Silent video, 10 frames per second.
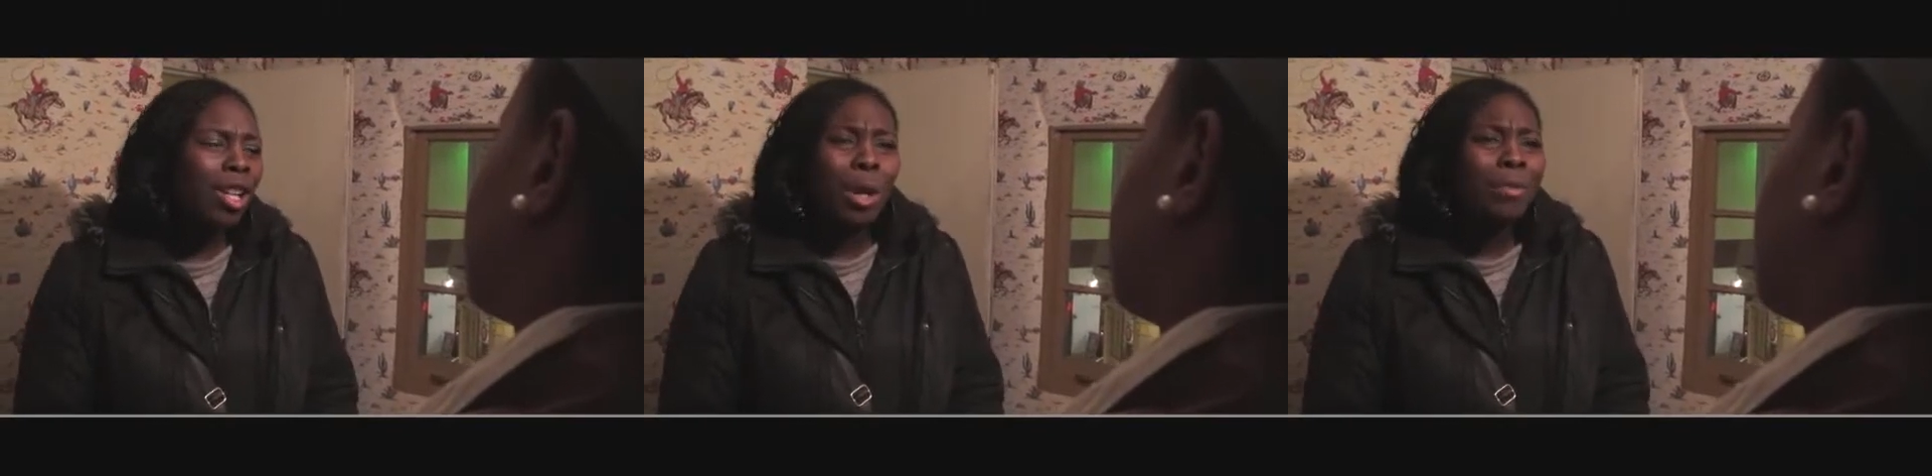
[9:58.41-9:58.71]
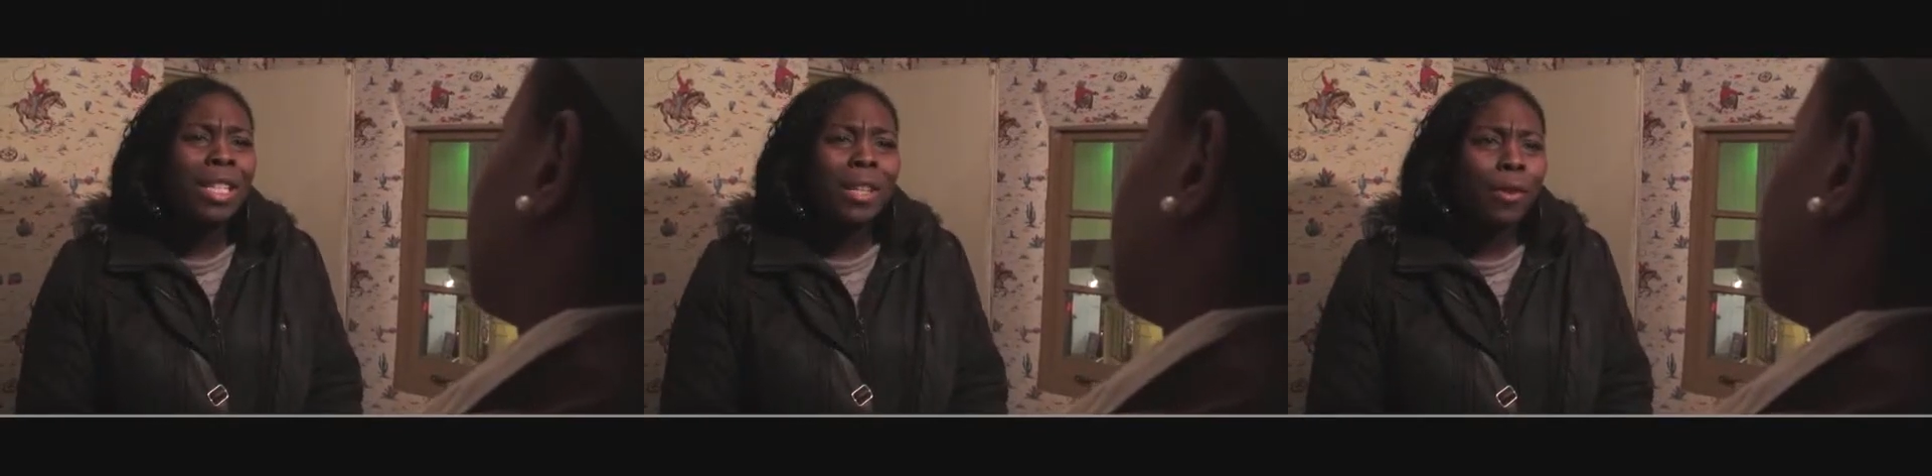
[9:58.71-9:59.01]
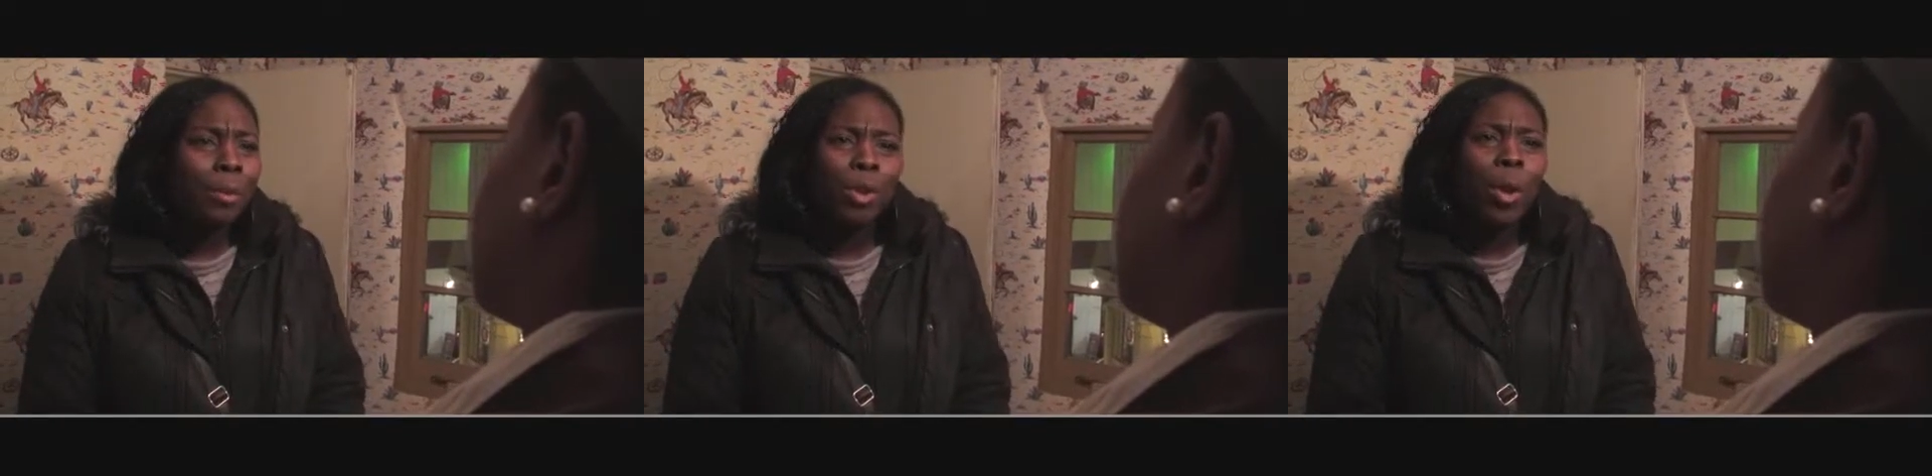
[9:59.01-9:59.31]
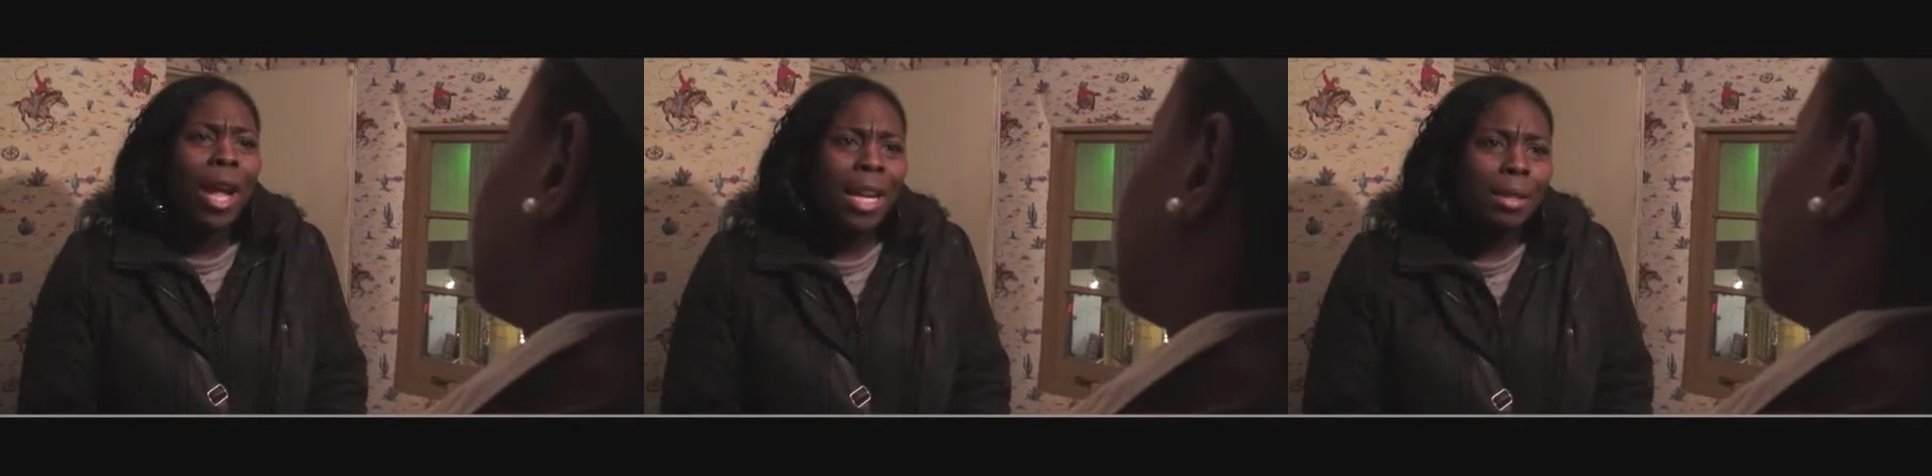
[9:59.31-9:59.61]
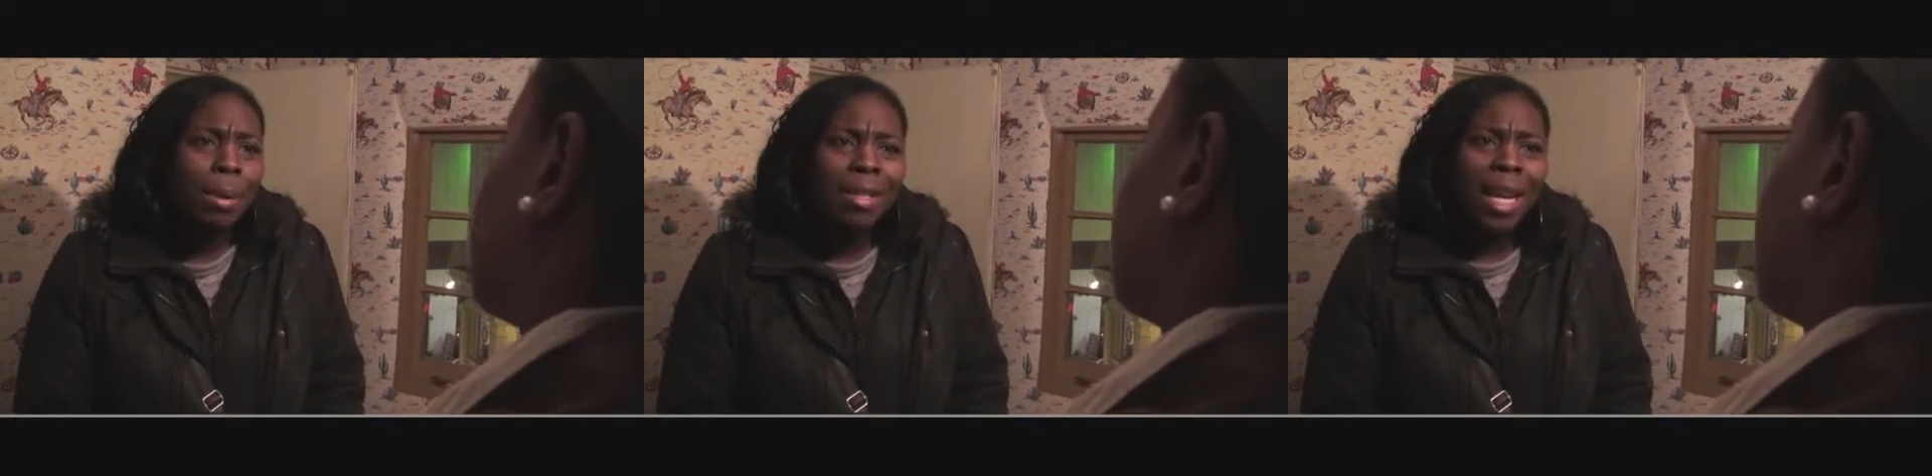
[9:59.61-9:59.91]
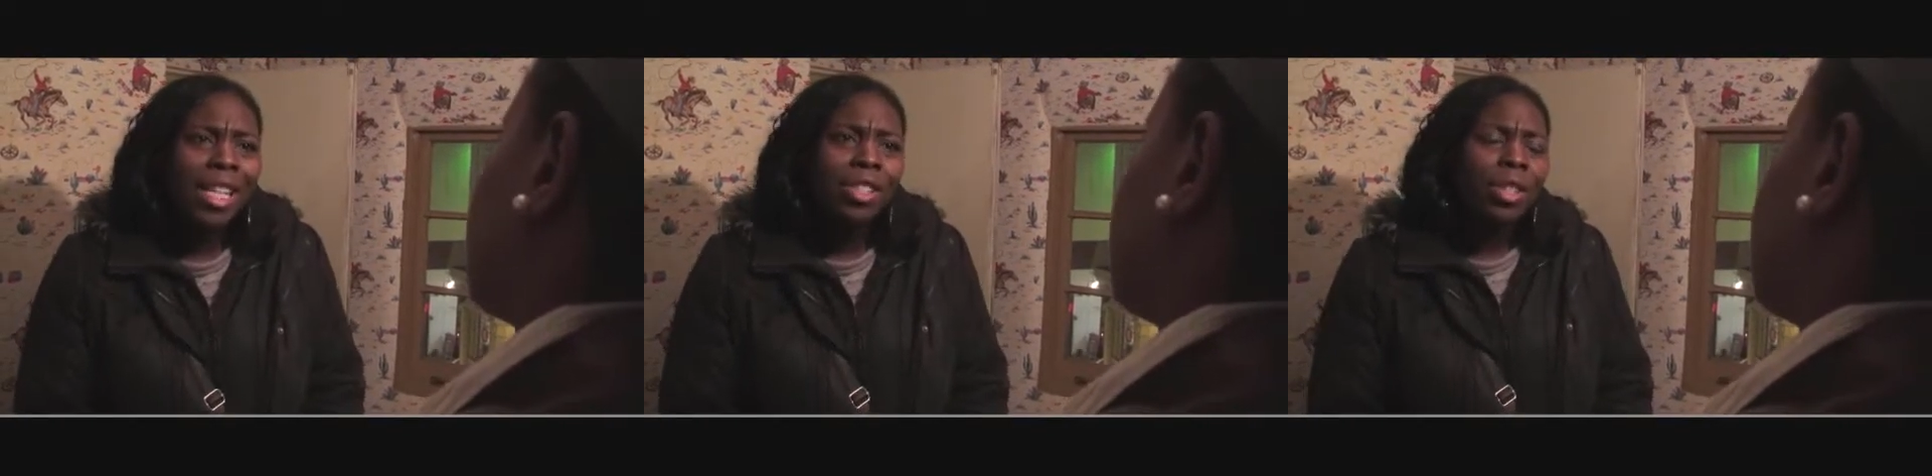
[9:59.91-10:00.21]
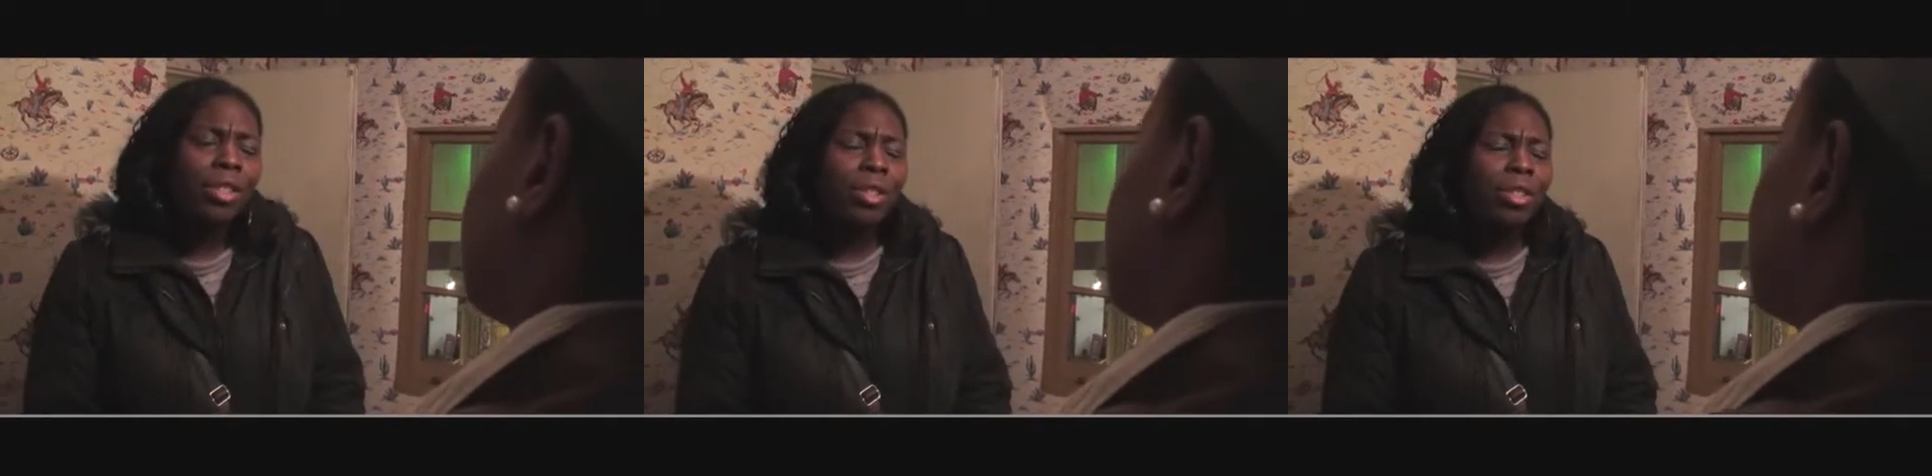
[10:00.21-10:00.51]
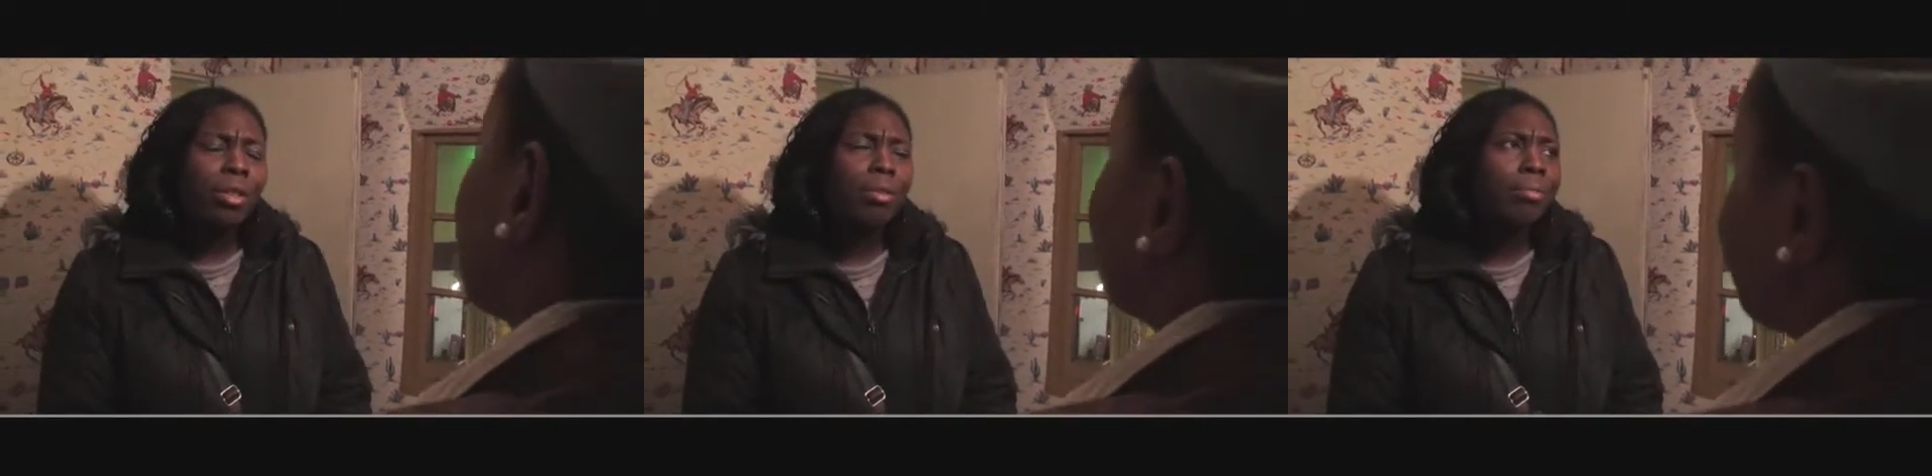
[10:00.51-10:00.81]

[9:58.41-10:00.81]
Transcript: I don't have to live up to her expectations.